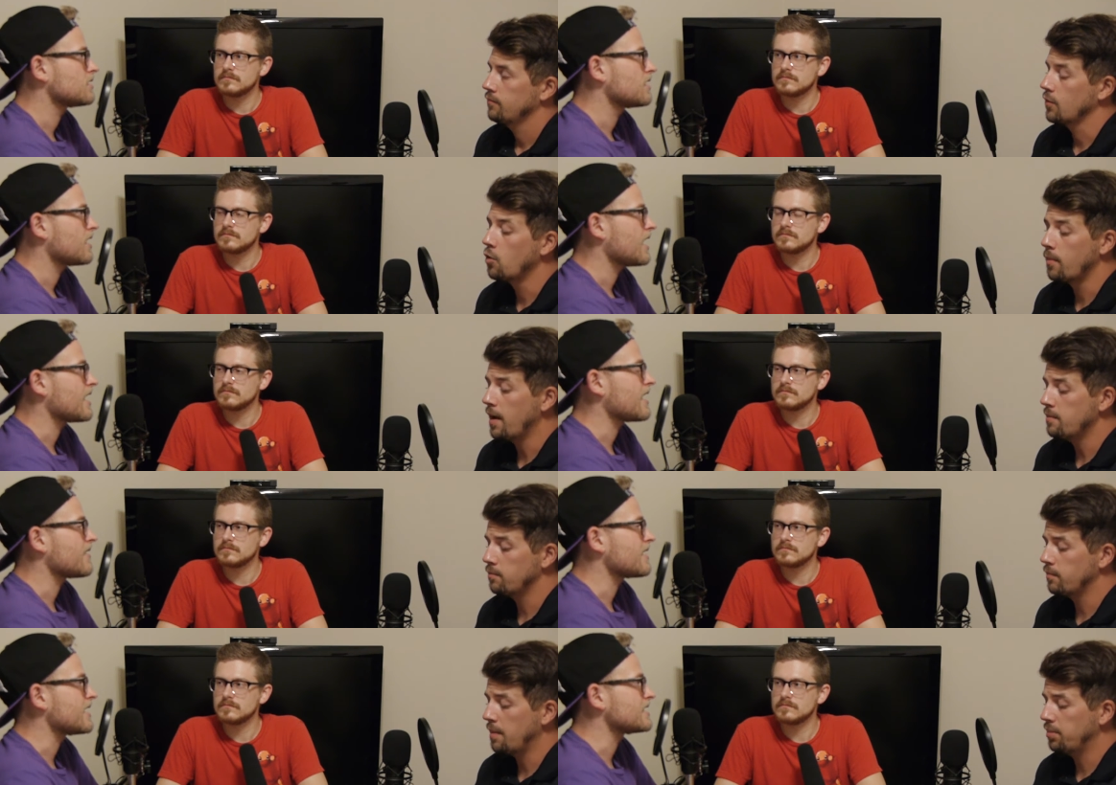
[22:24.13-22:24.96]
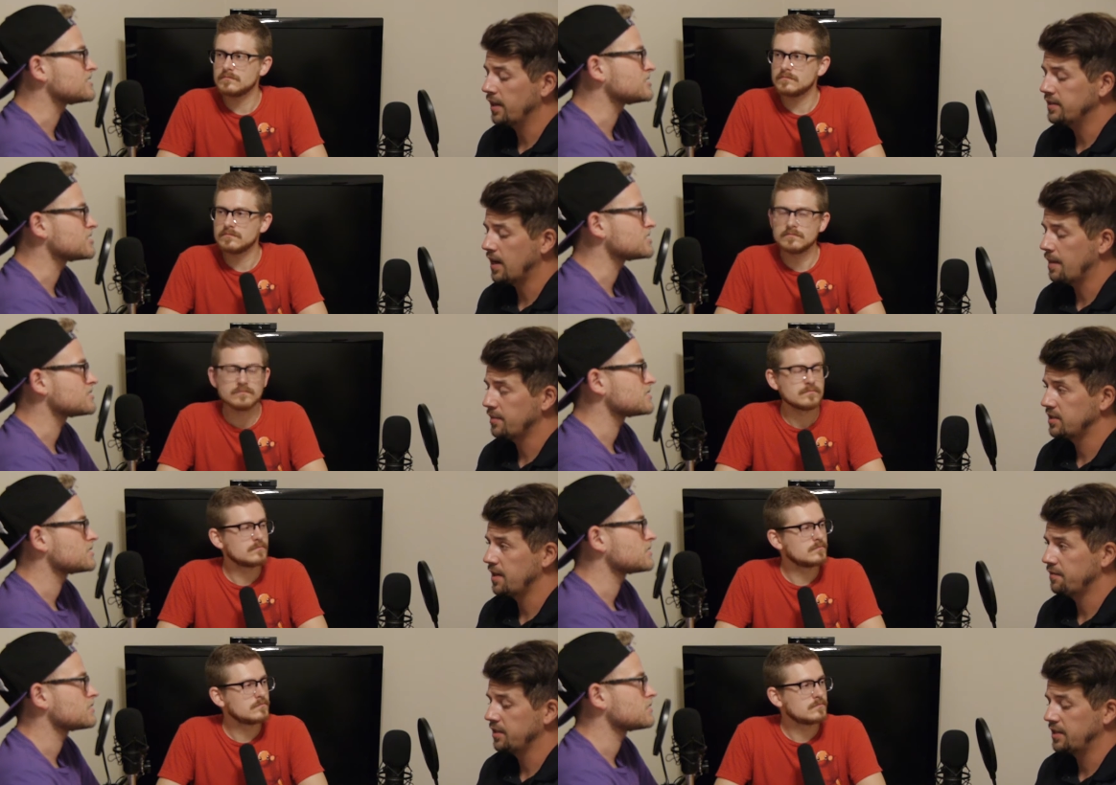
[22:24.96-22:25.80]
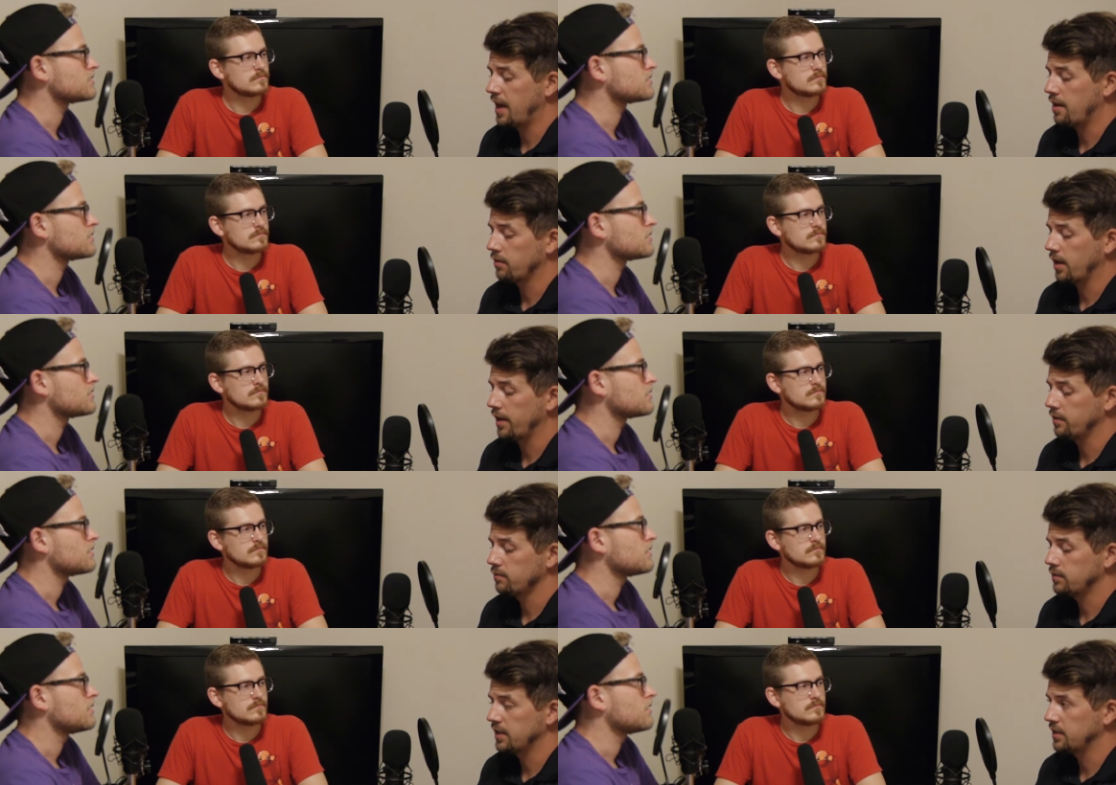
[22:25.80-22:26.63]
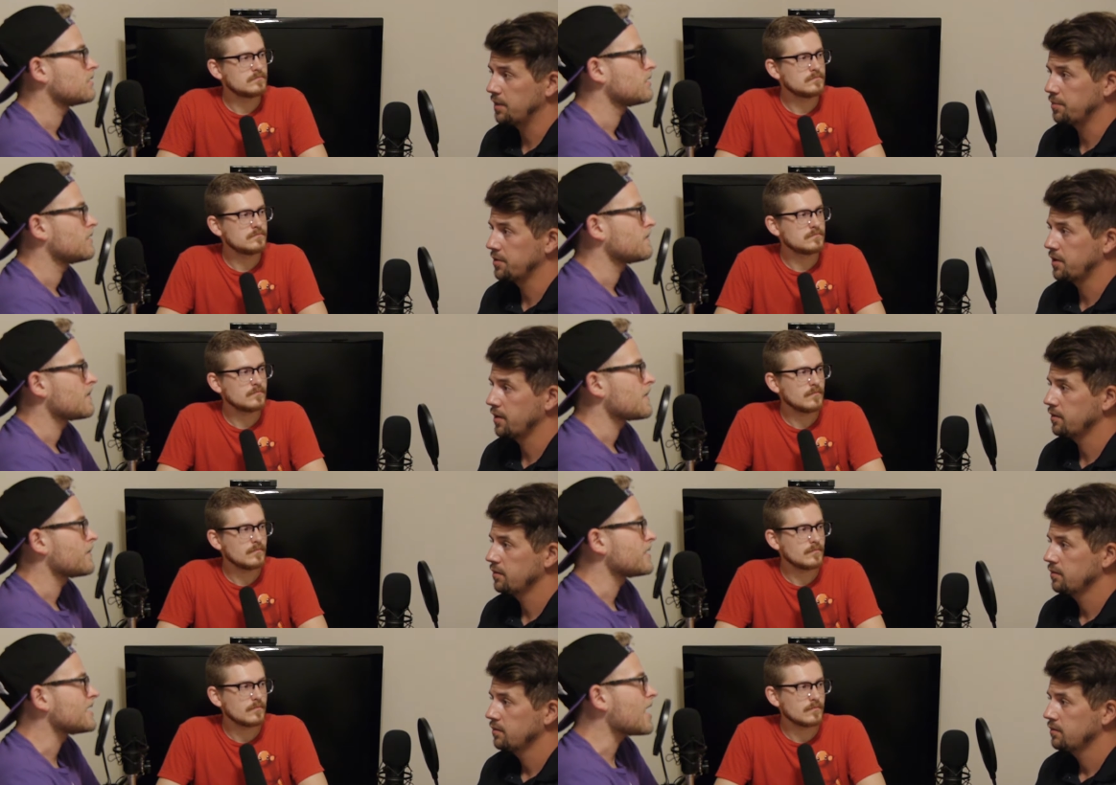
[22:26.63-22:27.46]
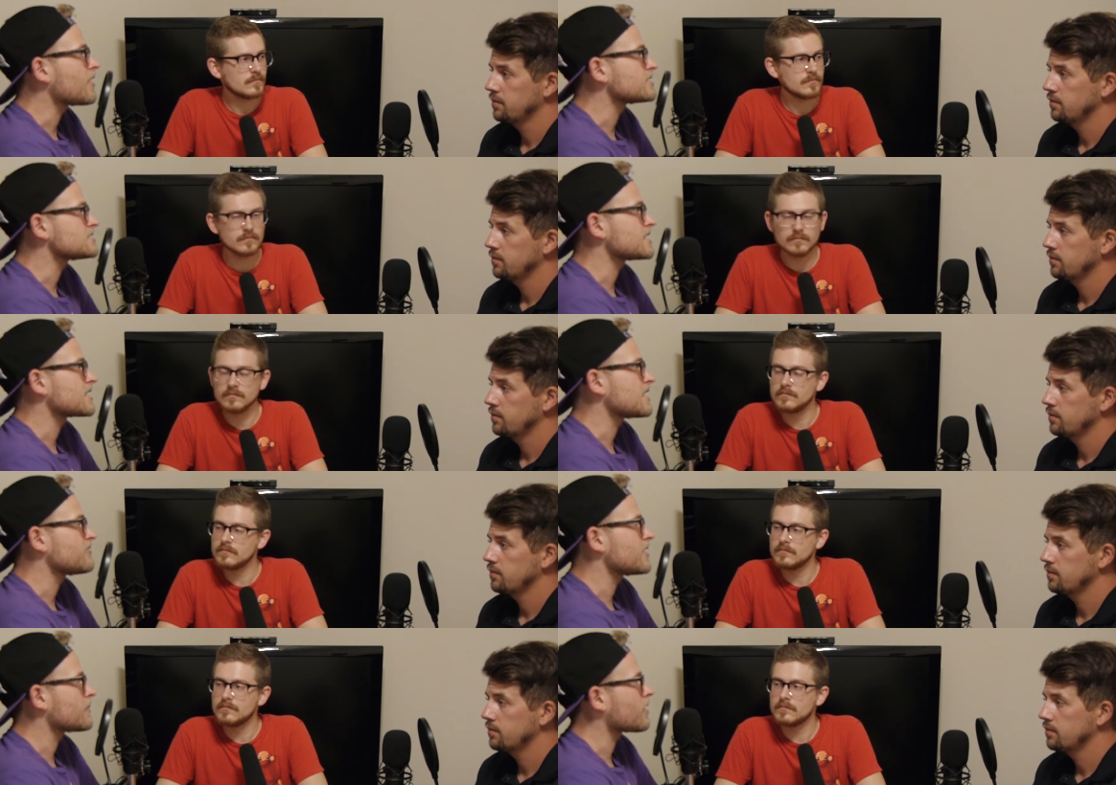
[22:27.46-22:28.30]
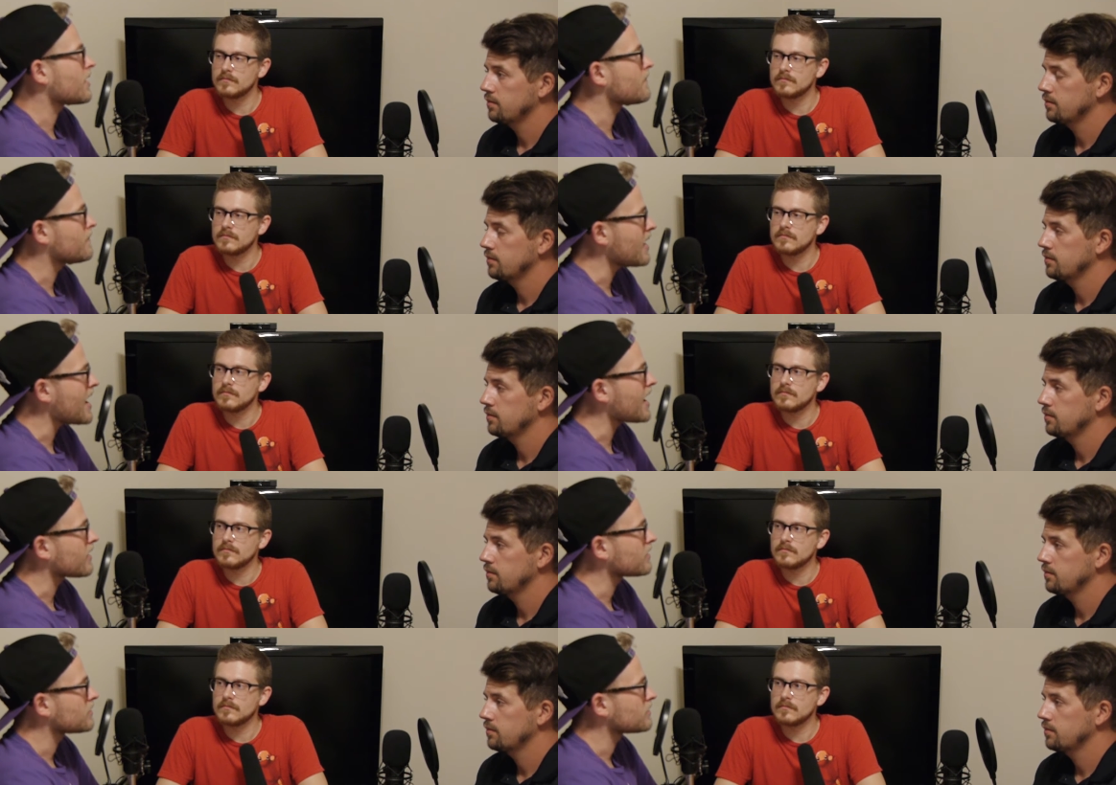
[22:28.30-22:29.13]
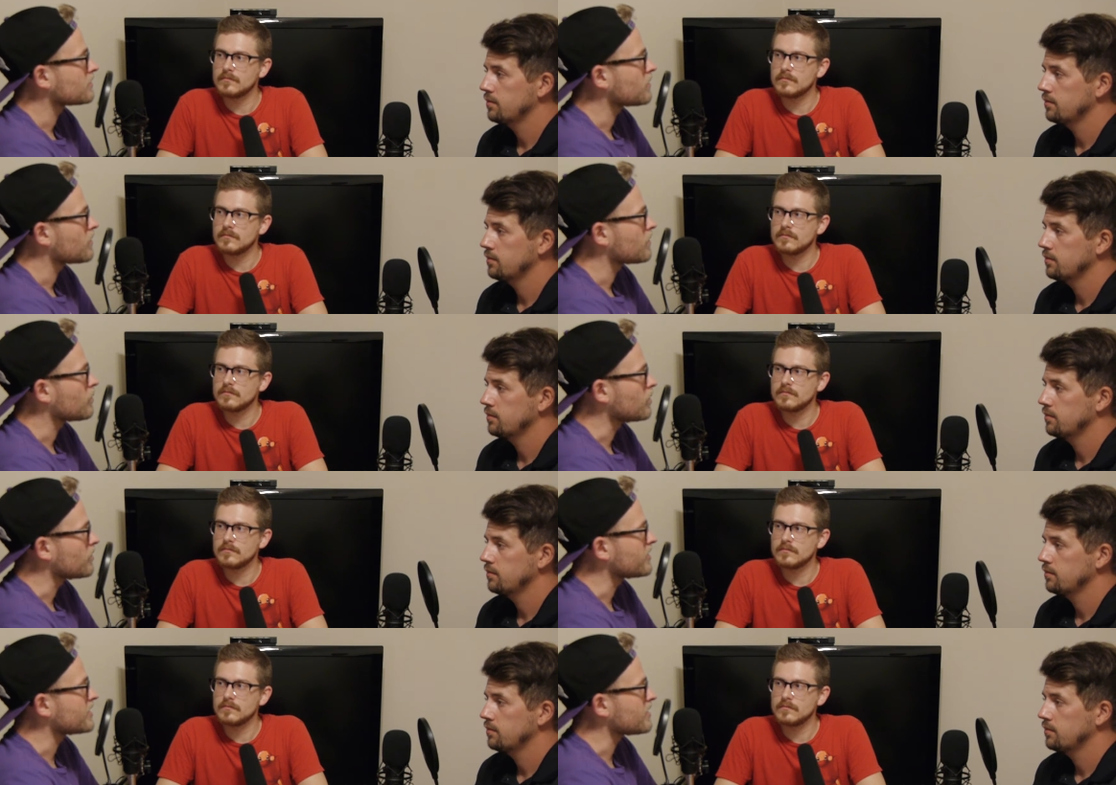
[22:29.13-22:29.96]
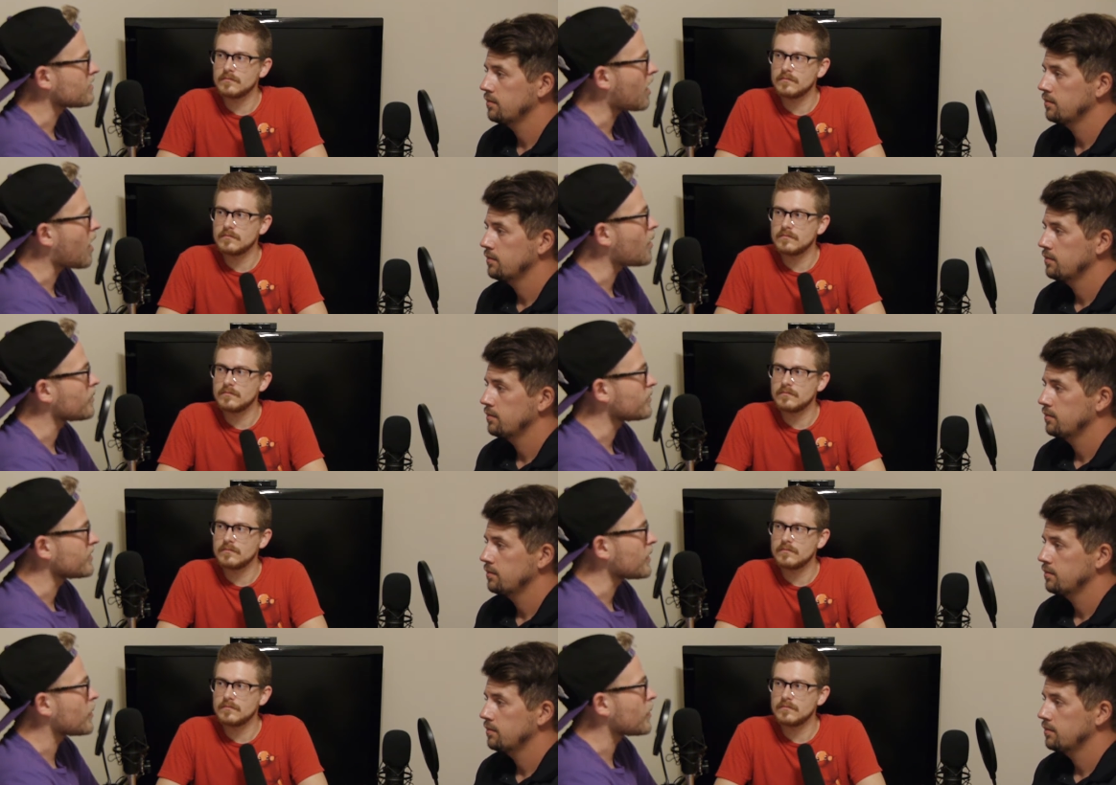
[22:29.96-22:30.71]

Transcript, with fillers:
Speaker 1: Oh my! And, my playtime is definitely down like sixty percent. But now it's like if they brought back, will they all will they